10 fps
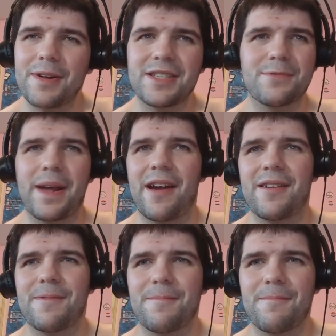Which is
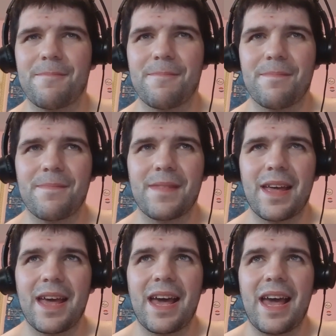weird.
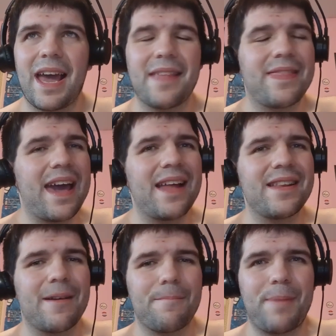And
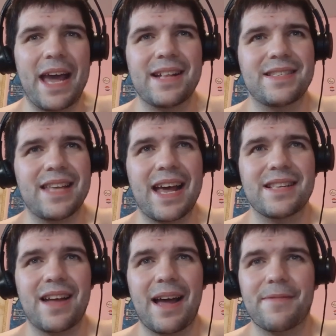then Ben
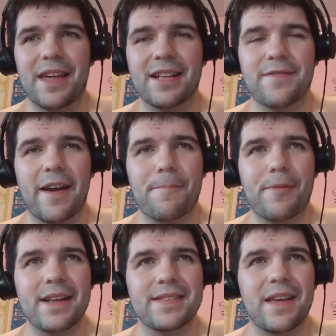says, I think it's very
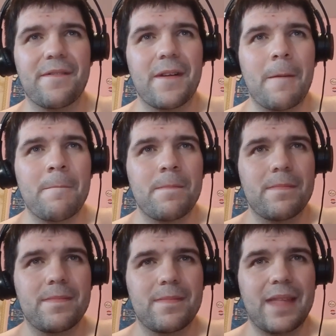impressive
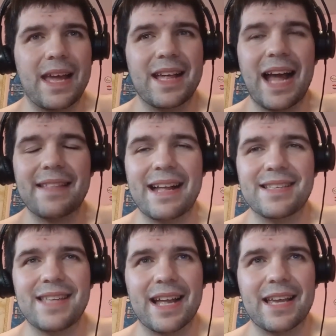that he got
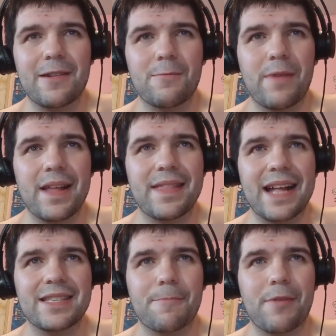that second win
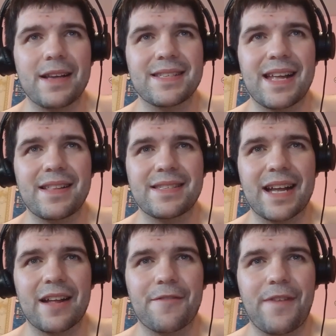that surprises him in the
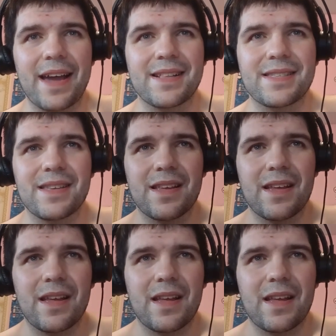second fight,